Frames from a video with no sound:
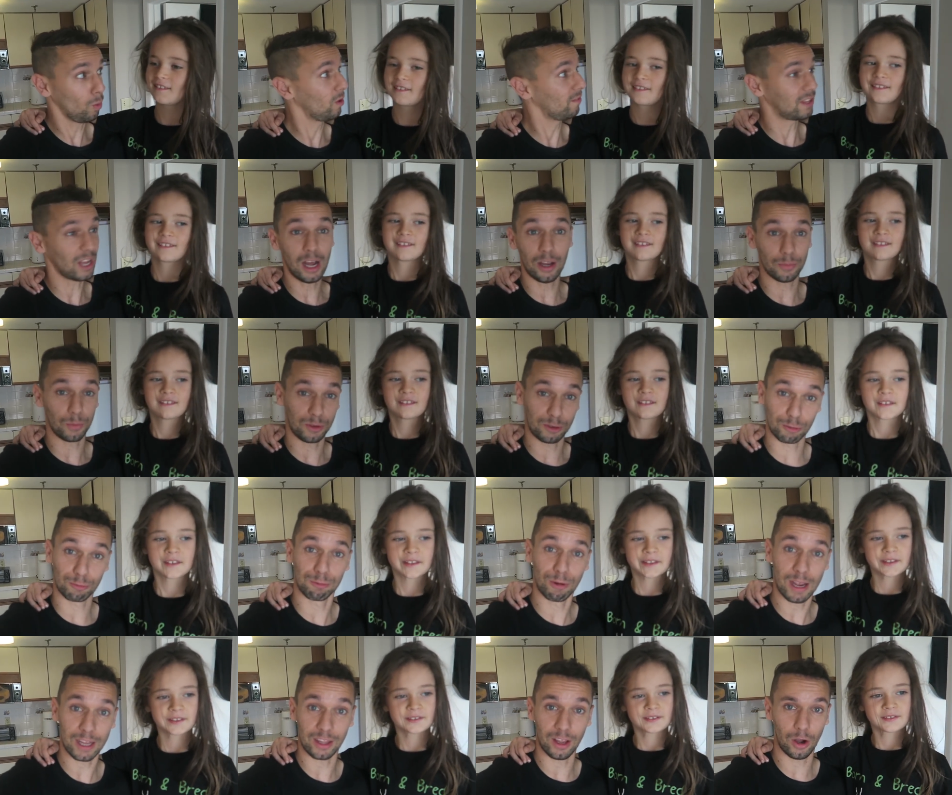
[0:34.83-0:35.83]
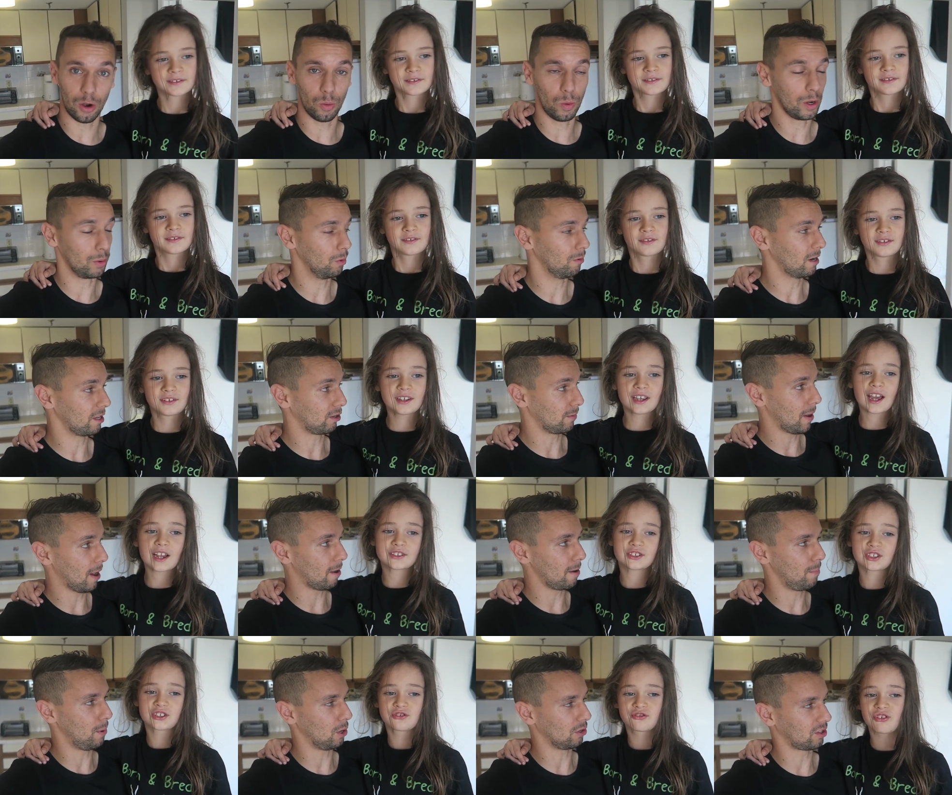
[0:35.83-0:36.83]
Speaker 1: all we've done. We just read the whole week. We read the
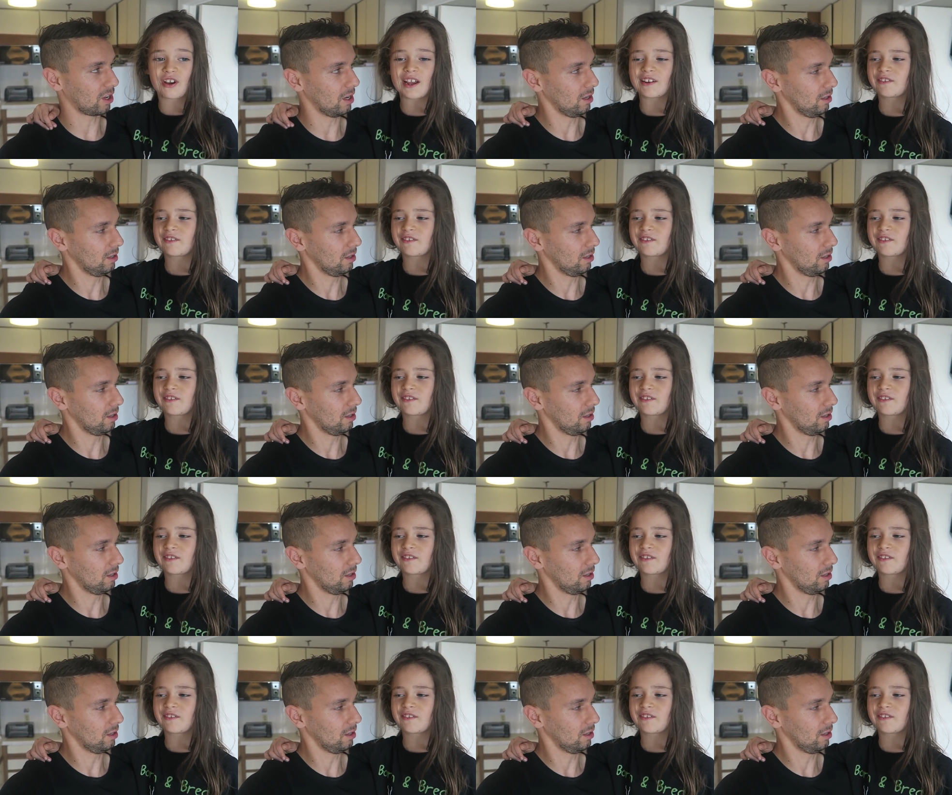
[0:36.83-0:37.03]
yeah, Harry Potter.